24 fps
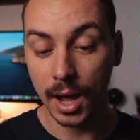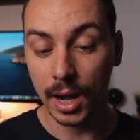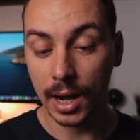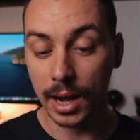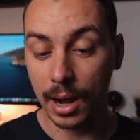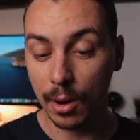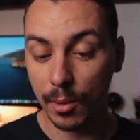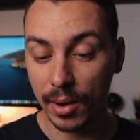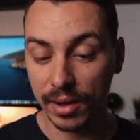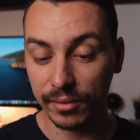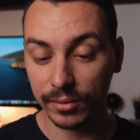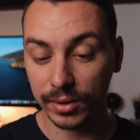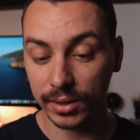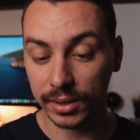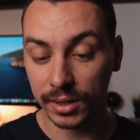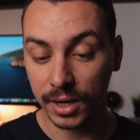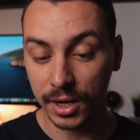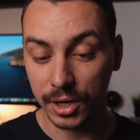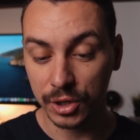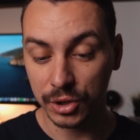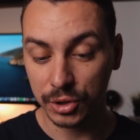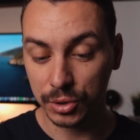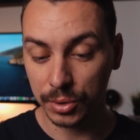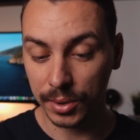However,
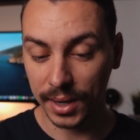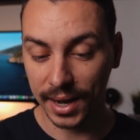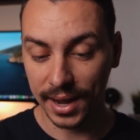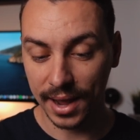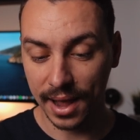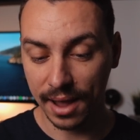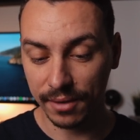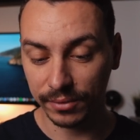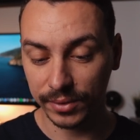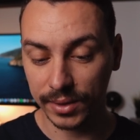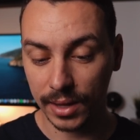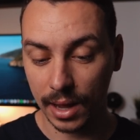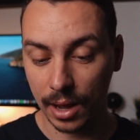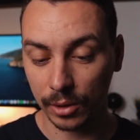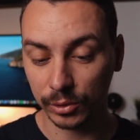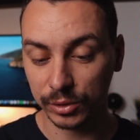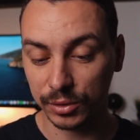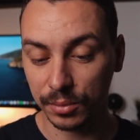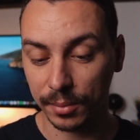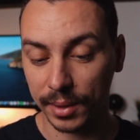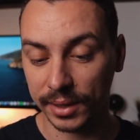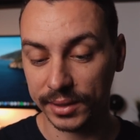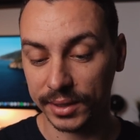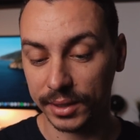should I have the
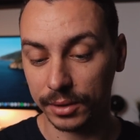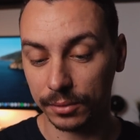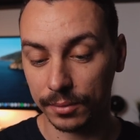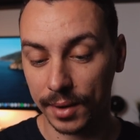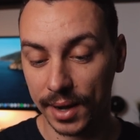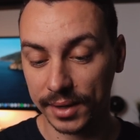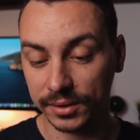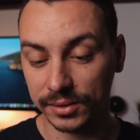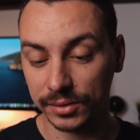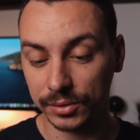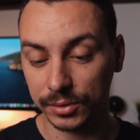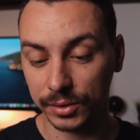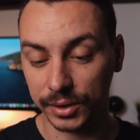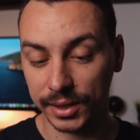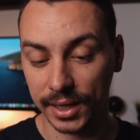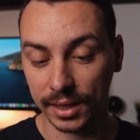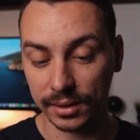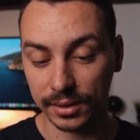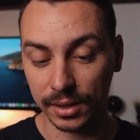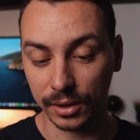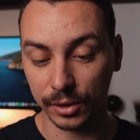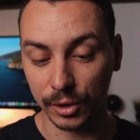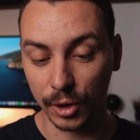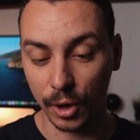automatic right to
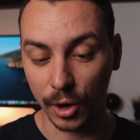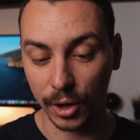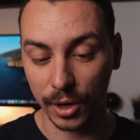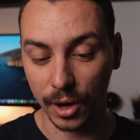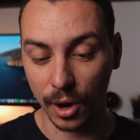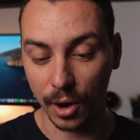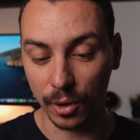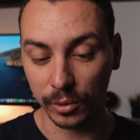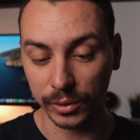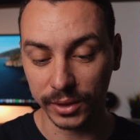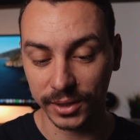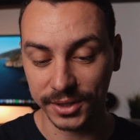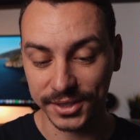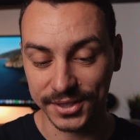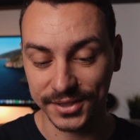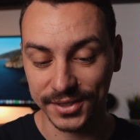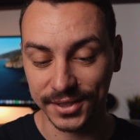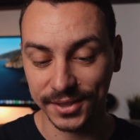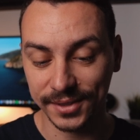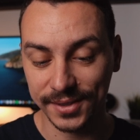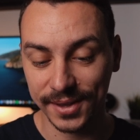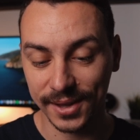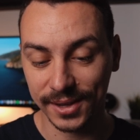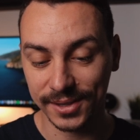get the dog owner's
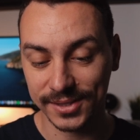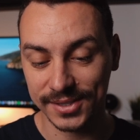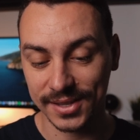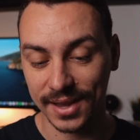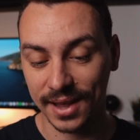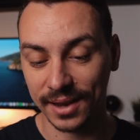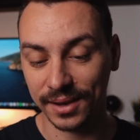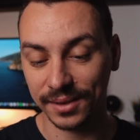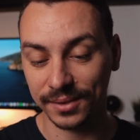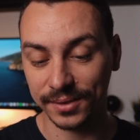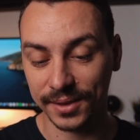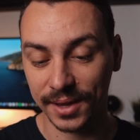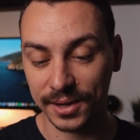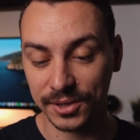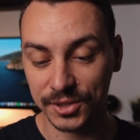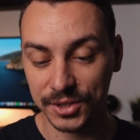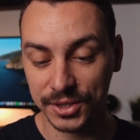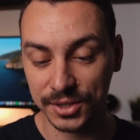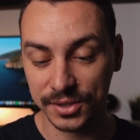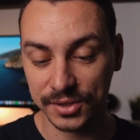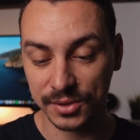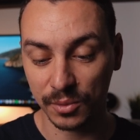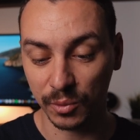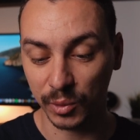details and
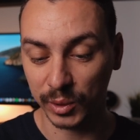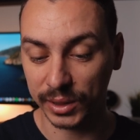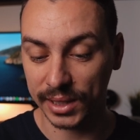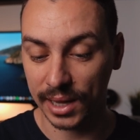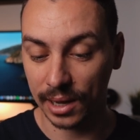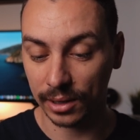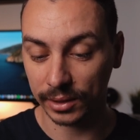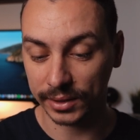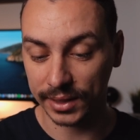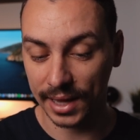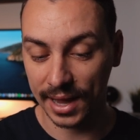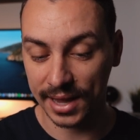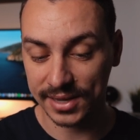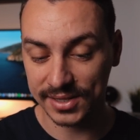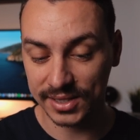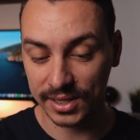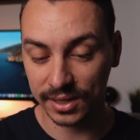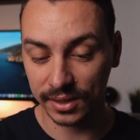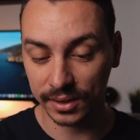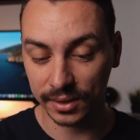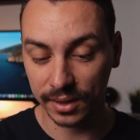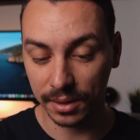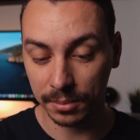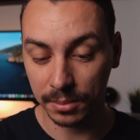intentions without
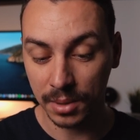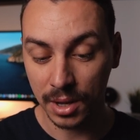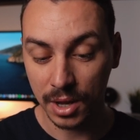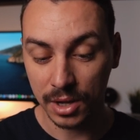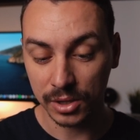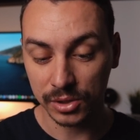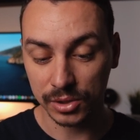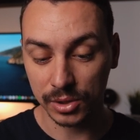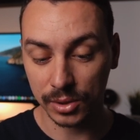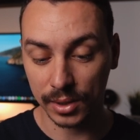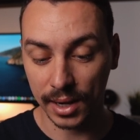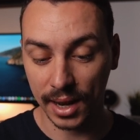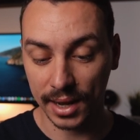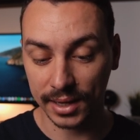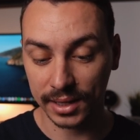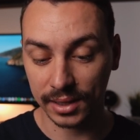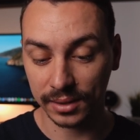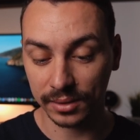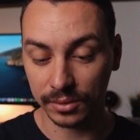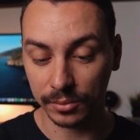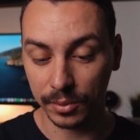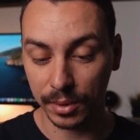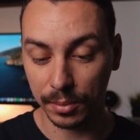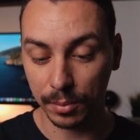asking them so that I
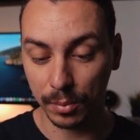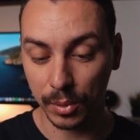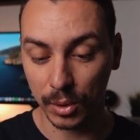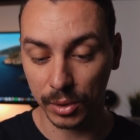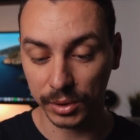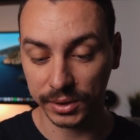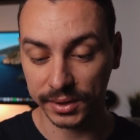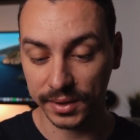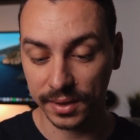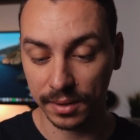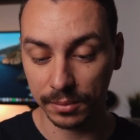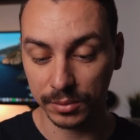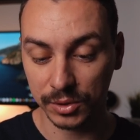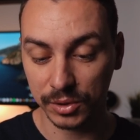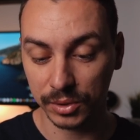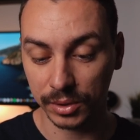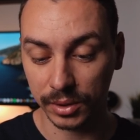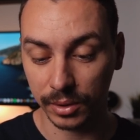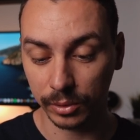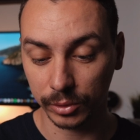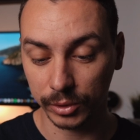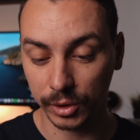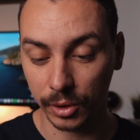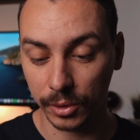can report them to
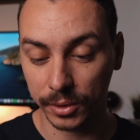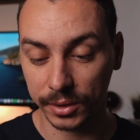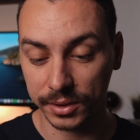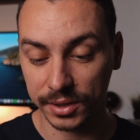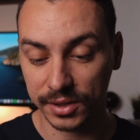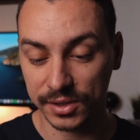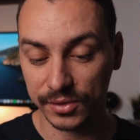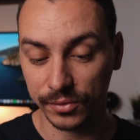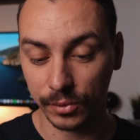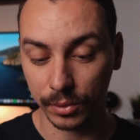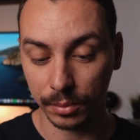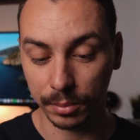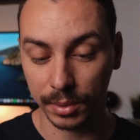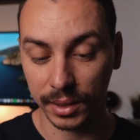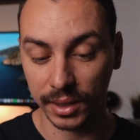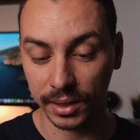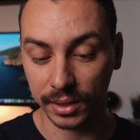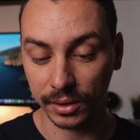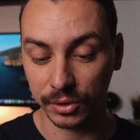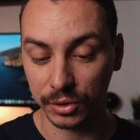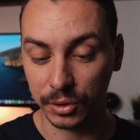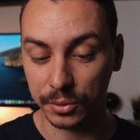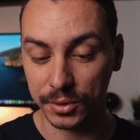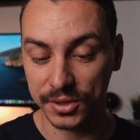the authorities for being
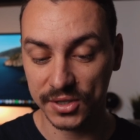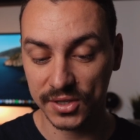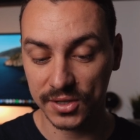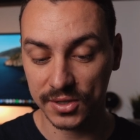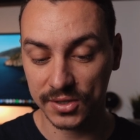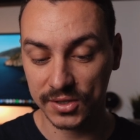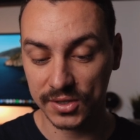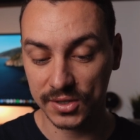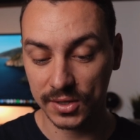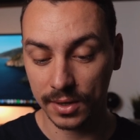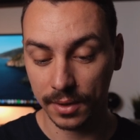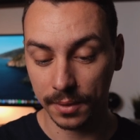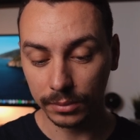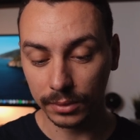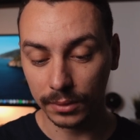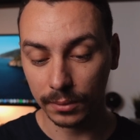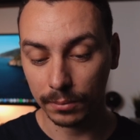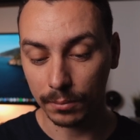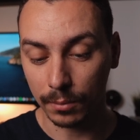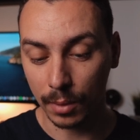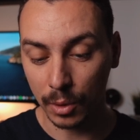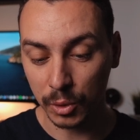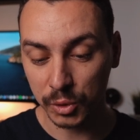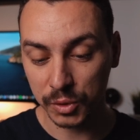a nuisance?
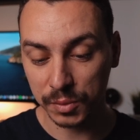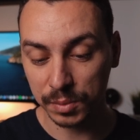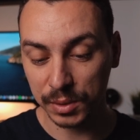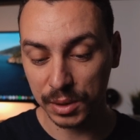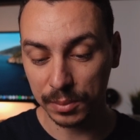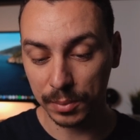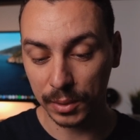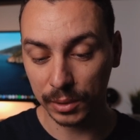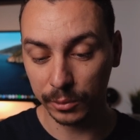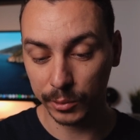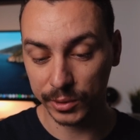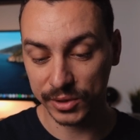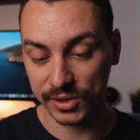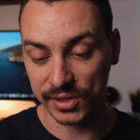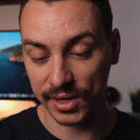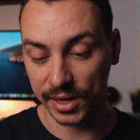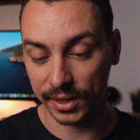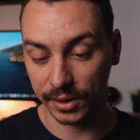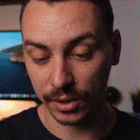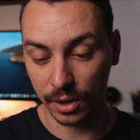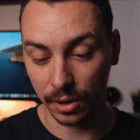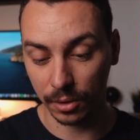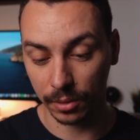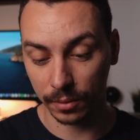Most people would
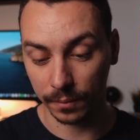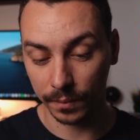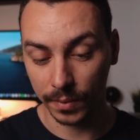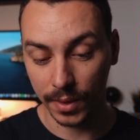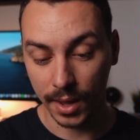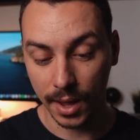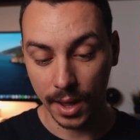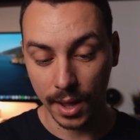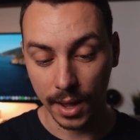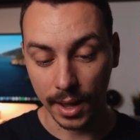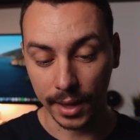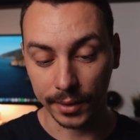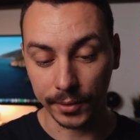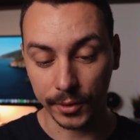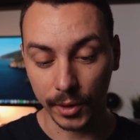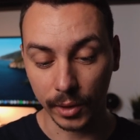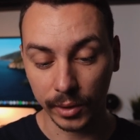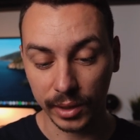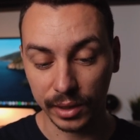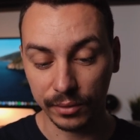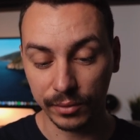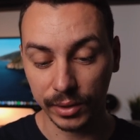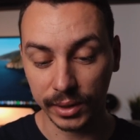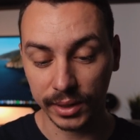say no. And
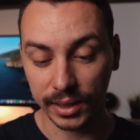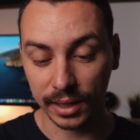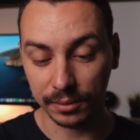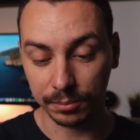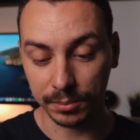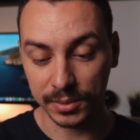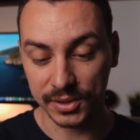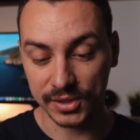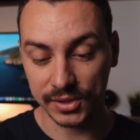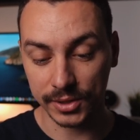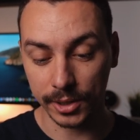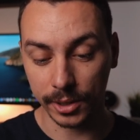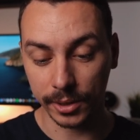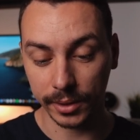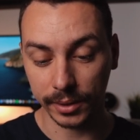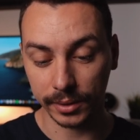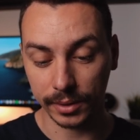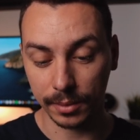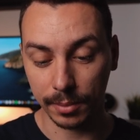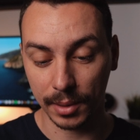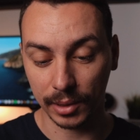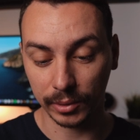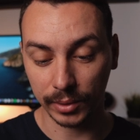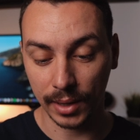don't even get me
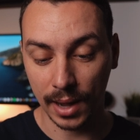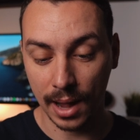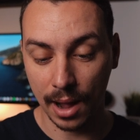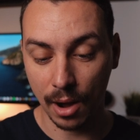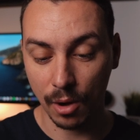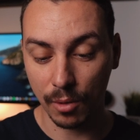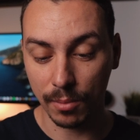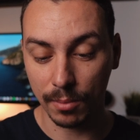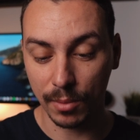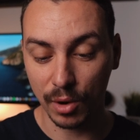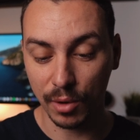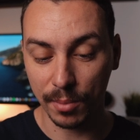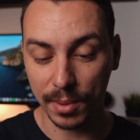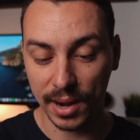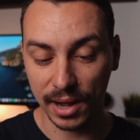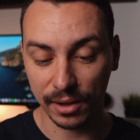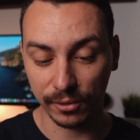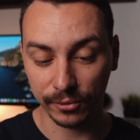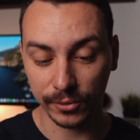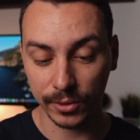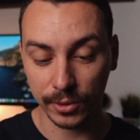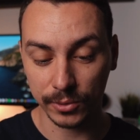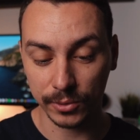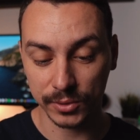started about how
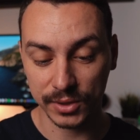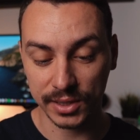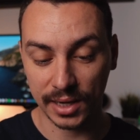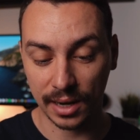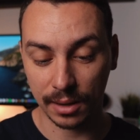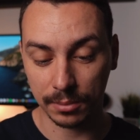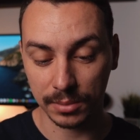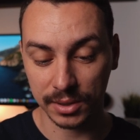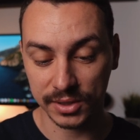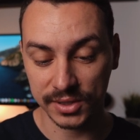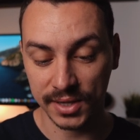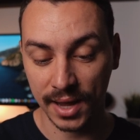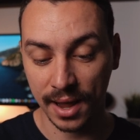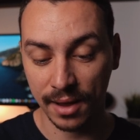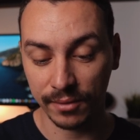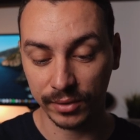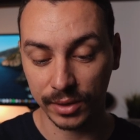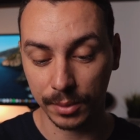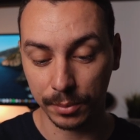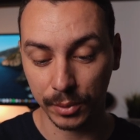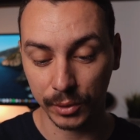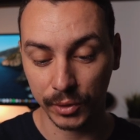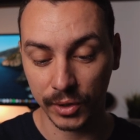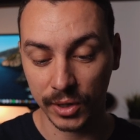mobile phones cameras have
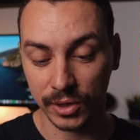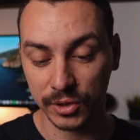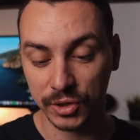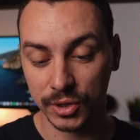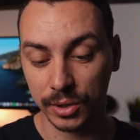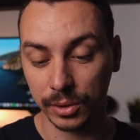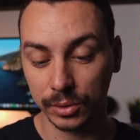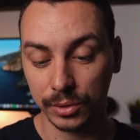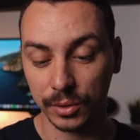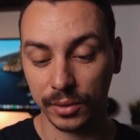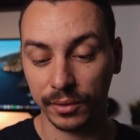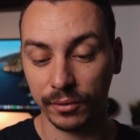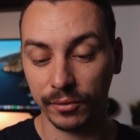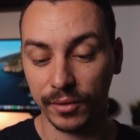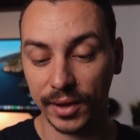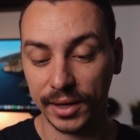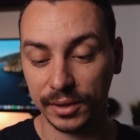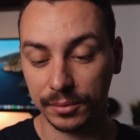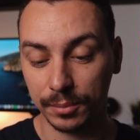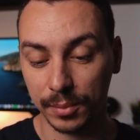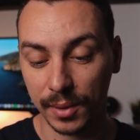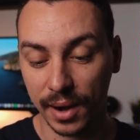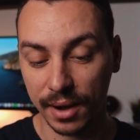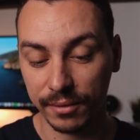the potential to
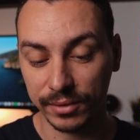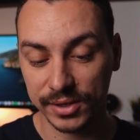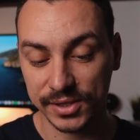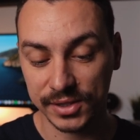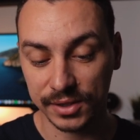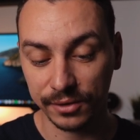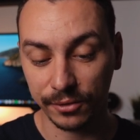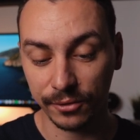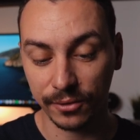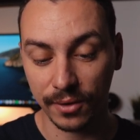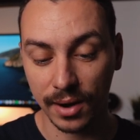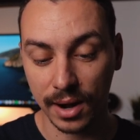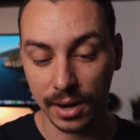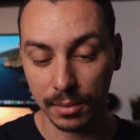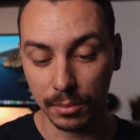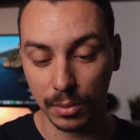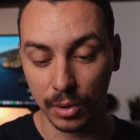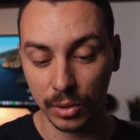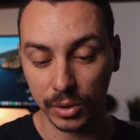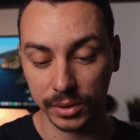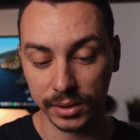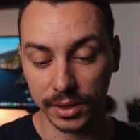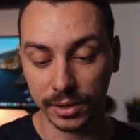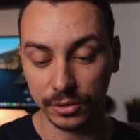invade privacy far
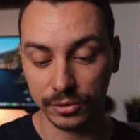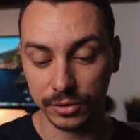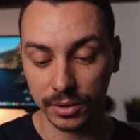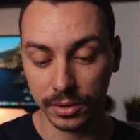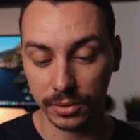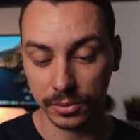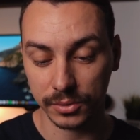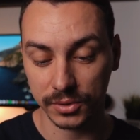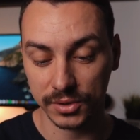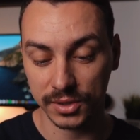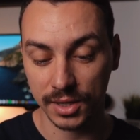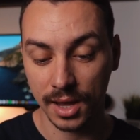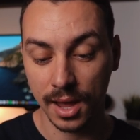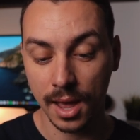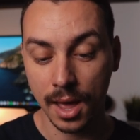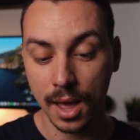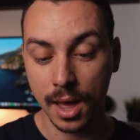more than drones.